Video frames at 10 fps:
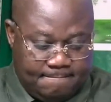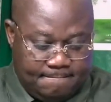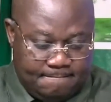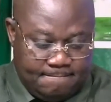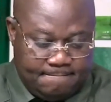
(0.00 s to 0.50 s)

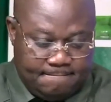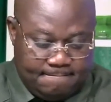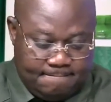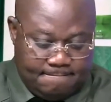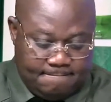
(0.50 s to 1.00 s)
All
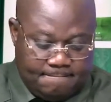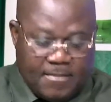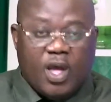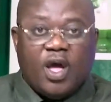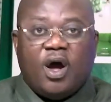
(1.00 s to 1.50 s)

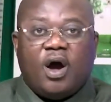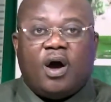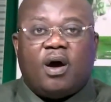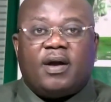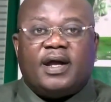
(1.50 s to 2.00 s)

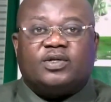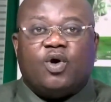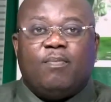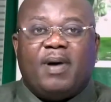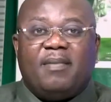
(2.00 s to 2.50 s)
right,
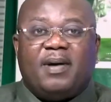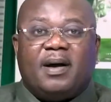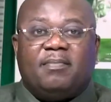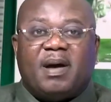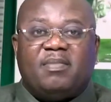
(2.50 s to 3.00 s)

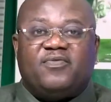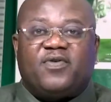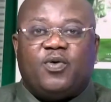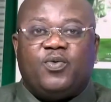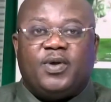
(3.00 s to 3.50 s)
Obama, I'm going
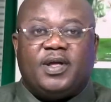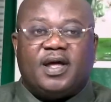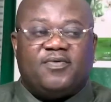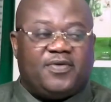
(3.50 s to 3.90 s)
to be enough.